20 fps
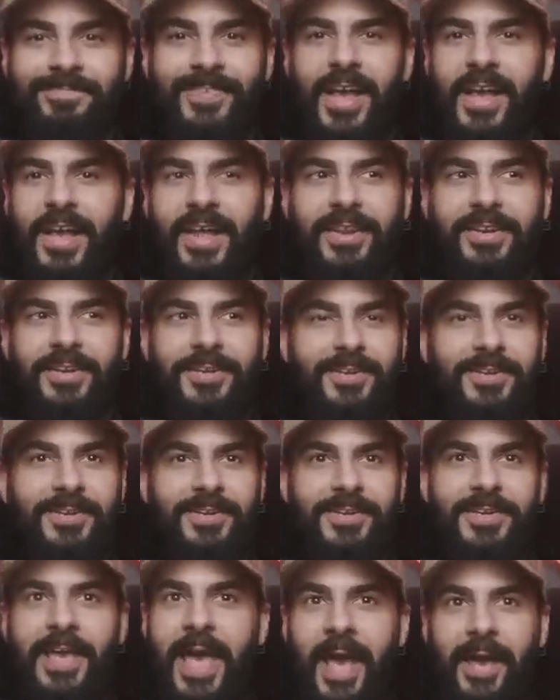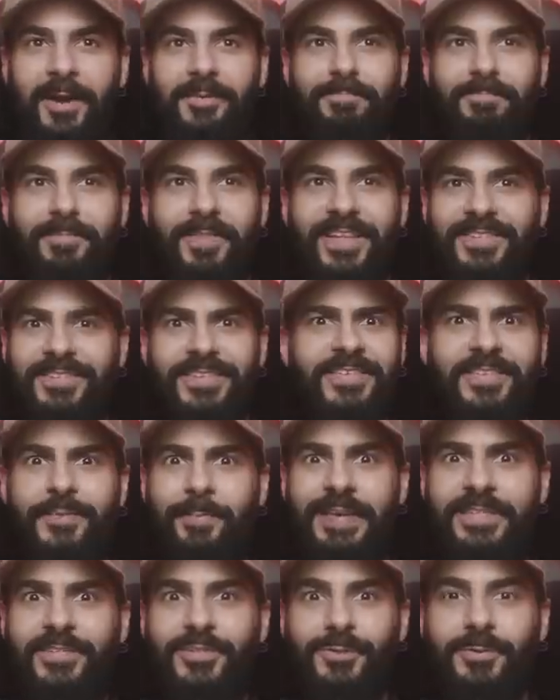And yeah, it's in a
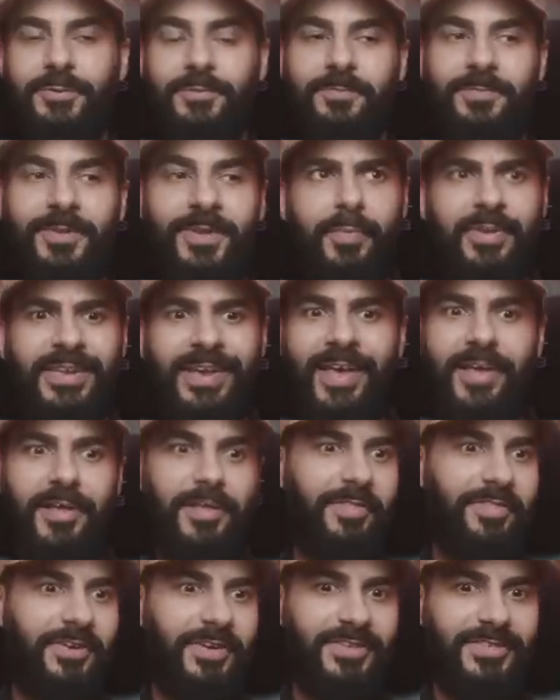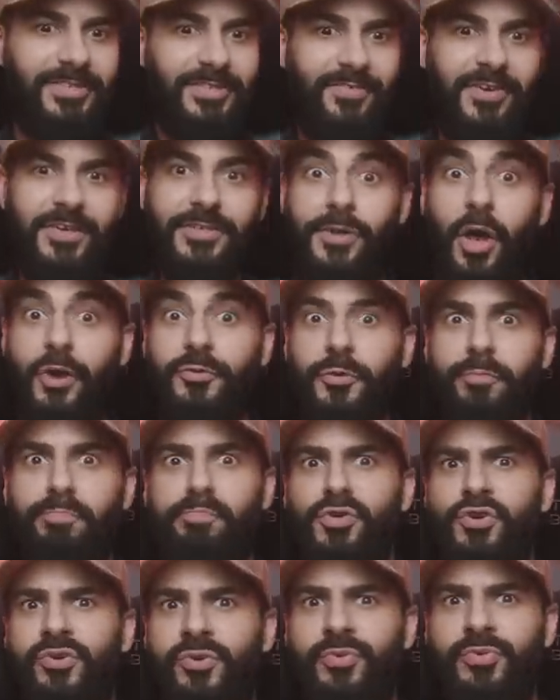spacesuit. I mean, hell, there's even a Dr.
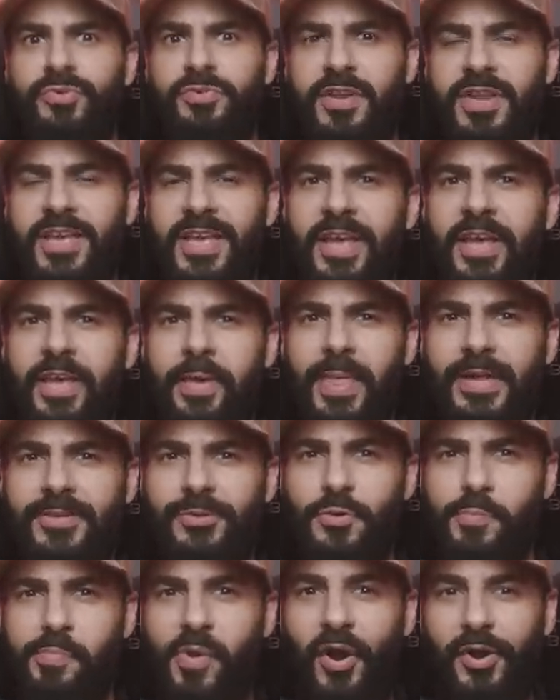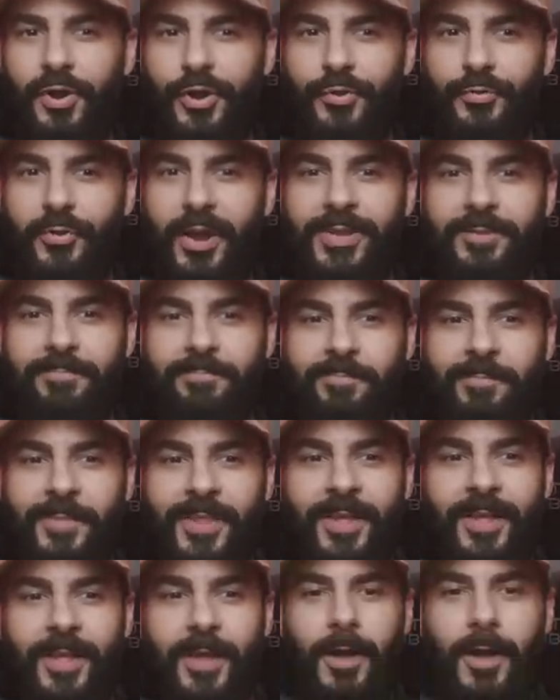Moon in that two-parter, right?
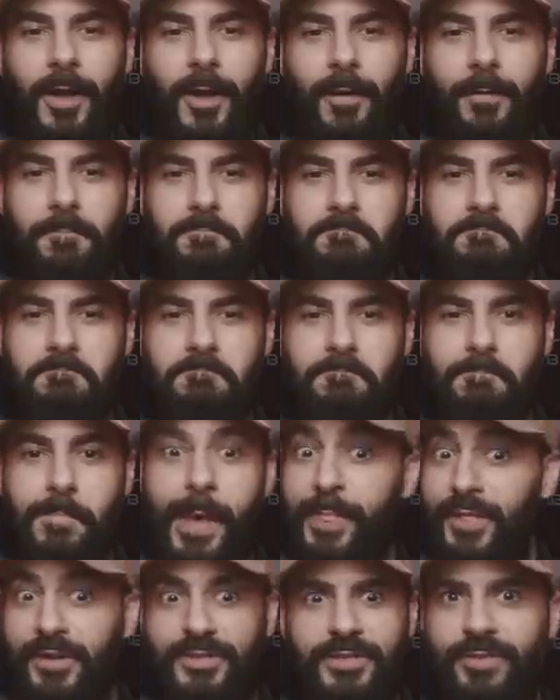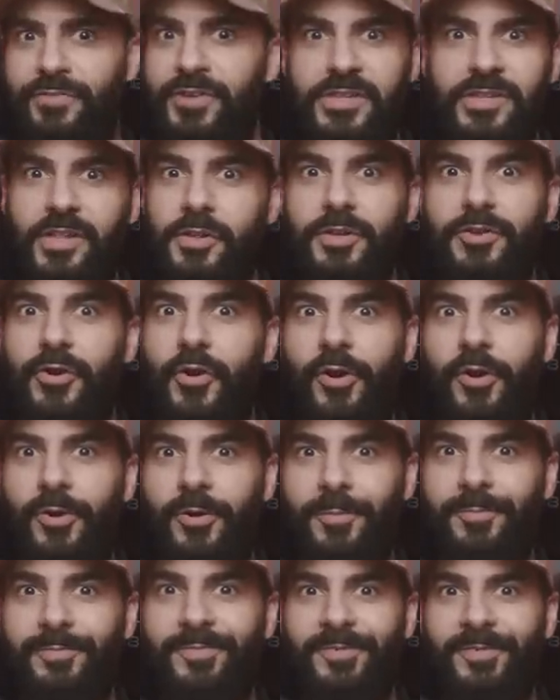And there's even a little
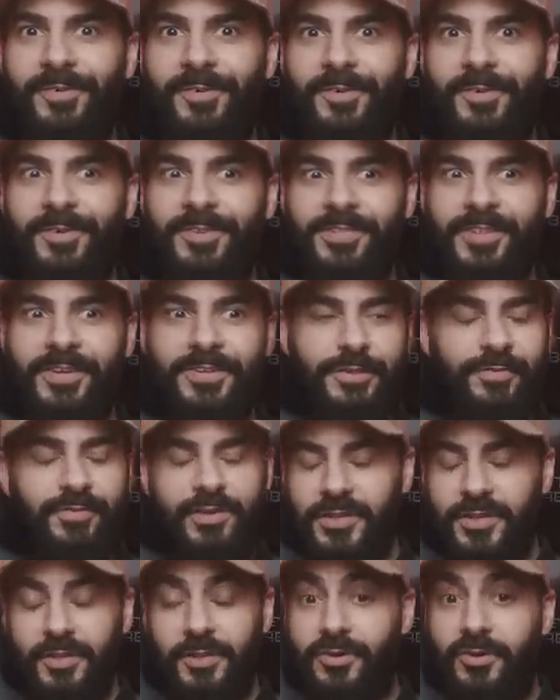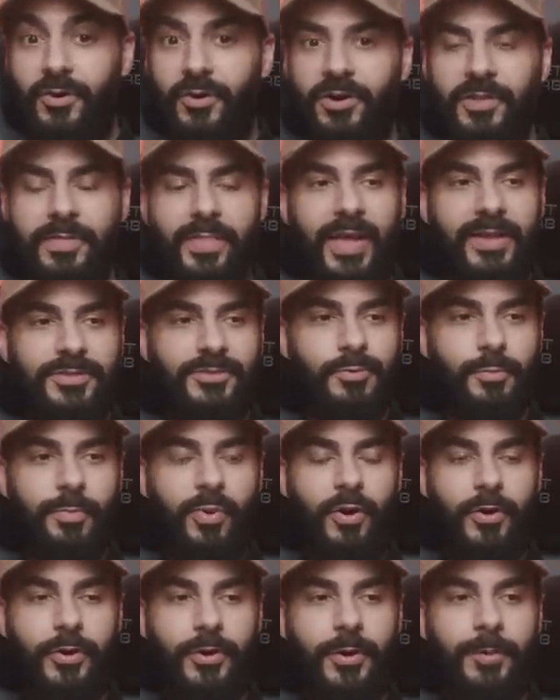girl. There's even a little girl in that
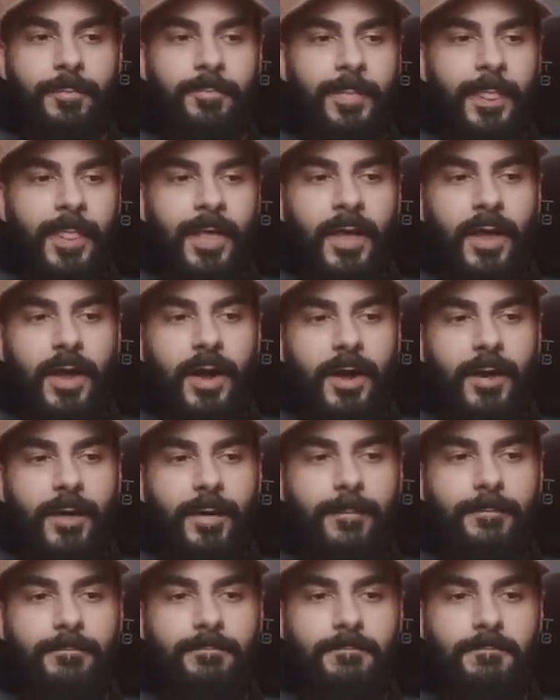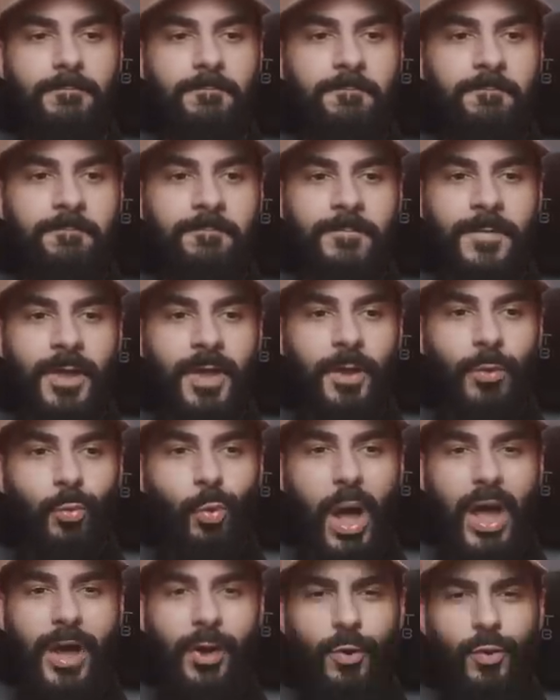two-parter.
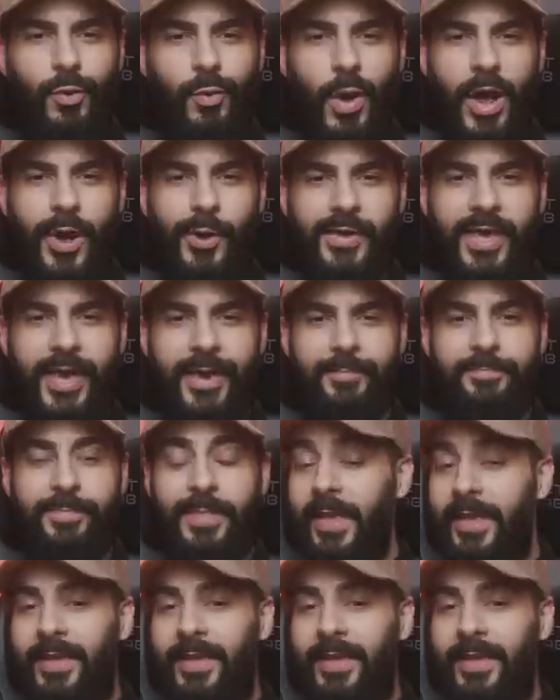Wow, yeah.